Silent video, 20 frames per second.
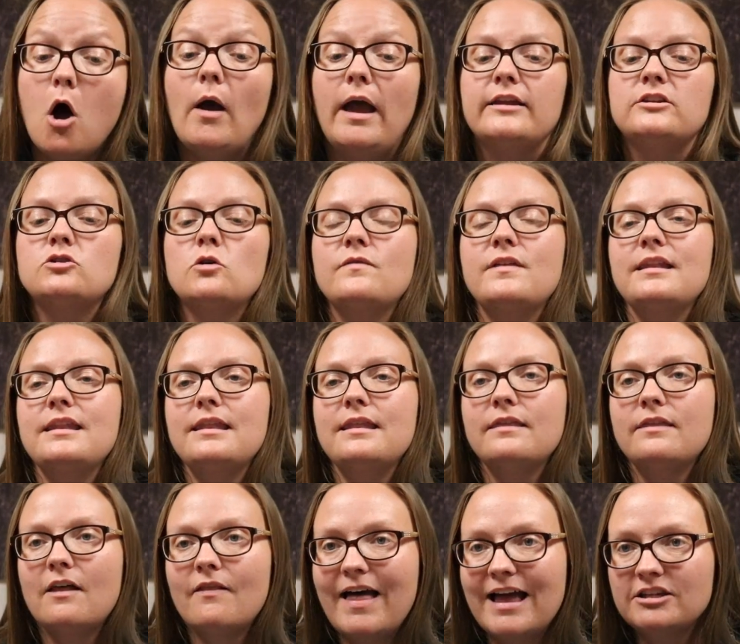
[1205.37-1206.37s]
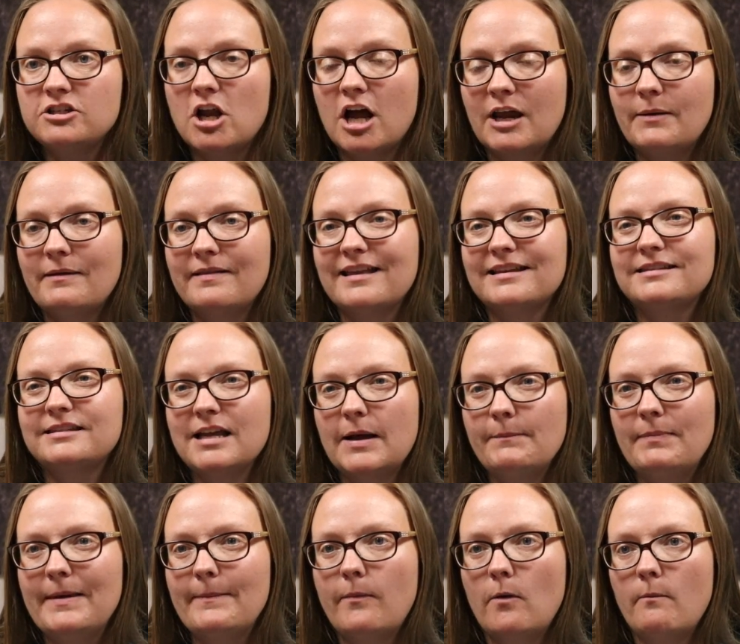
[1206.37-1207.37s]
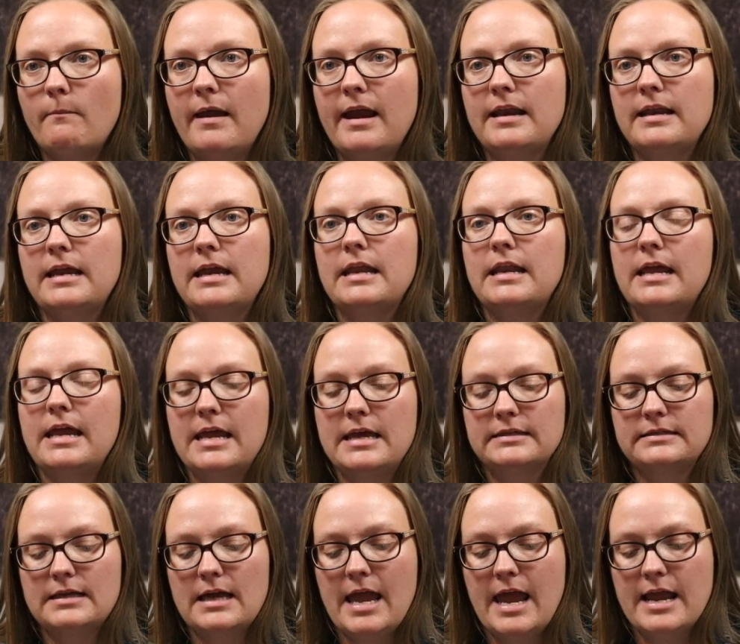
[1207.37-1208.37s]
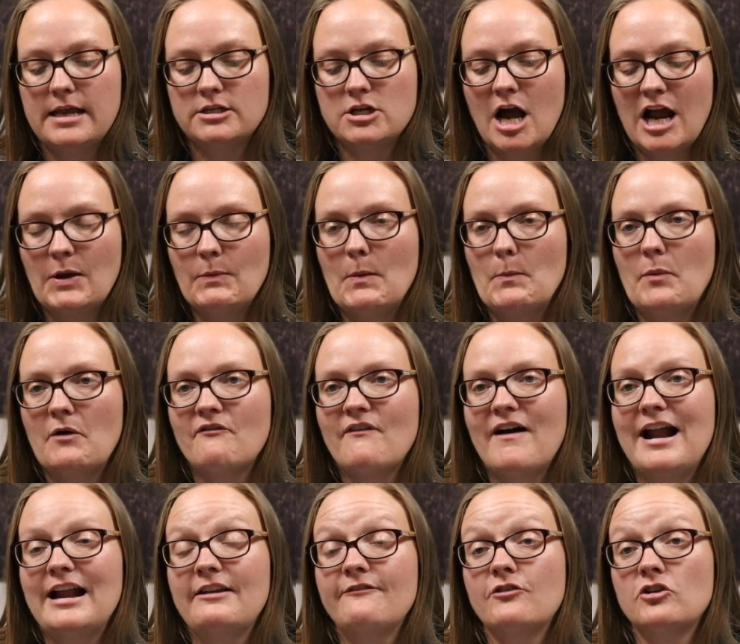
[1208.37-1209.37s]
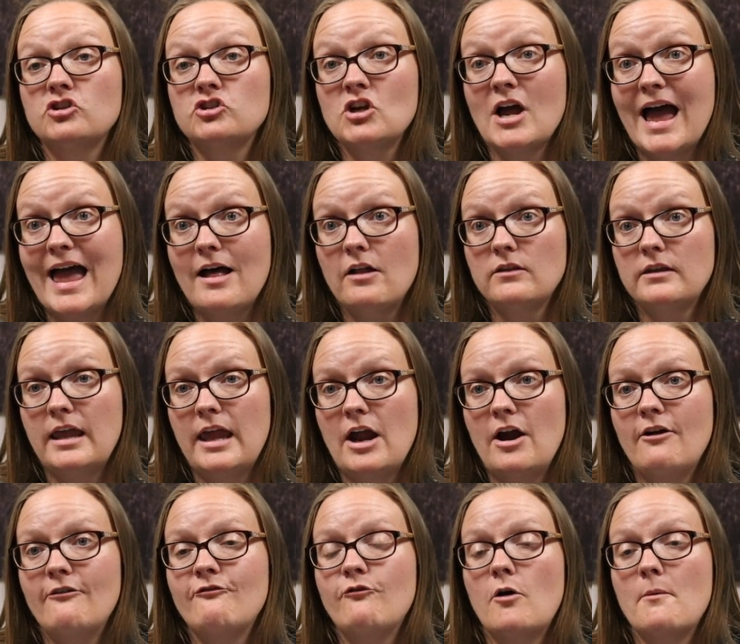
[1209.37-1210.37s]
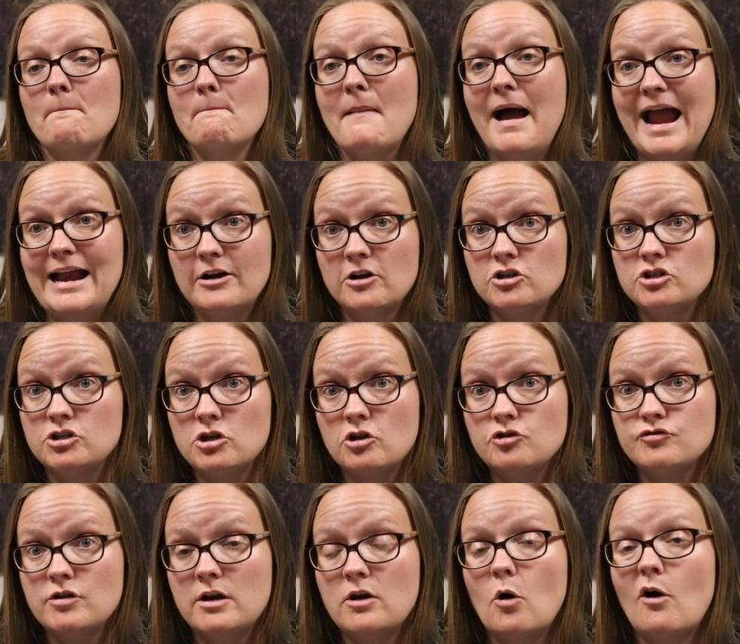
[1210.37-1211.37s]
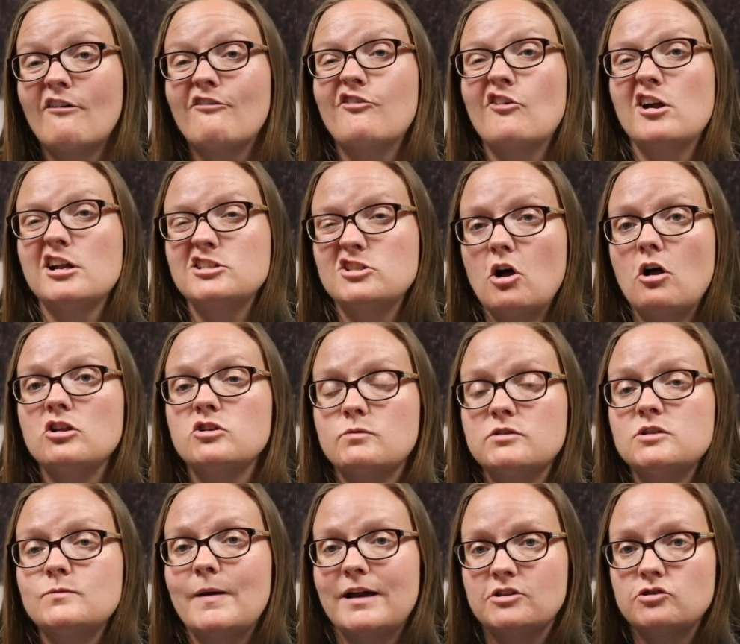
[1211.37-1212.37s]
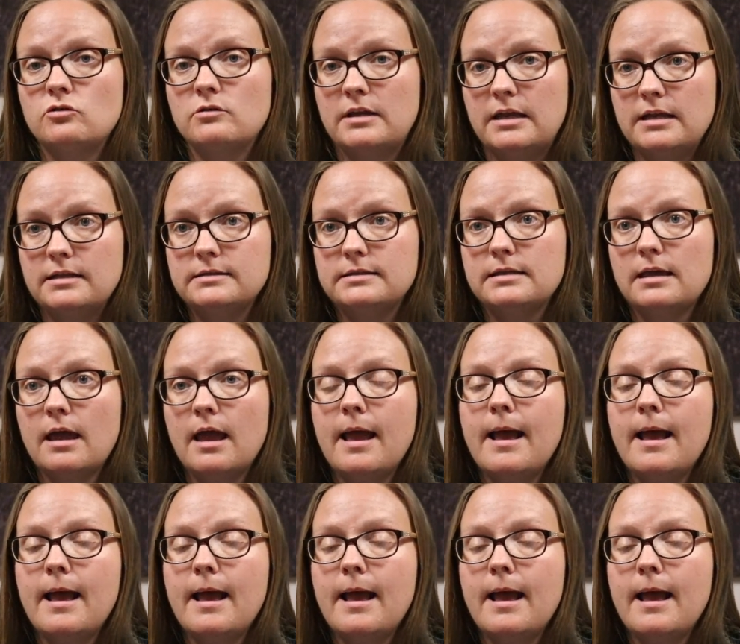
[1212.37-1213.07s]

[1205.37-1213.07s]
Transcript: Okay, so then the last document that some people may need is a document providing for child care for minor children or for adults with special needs.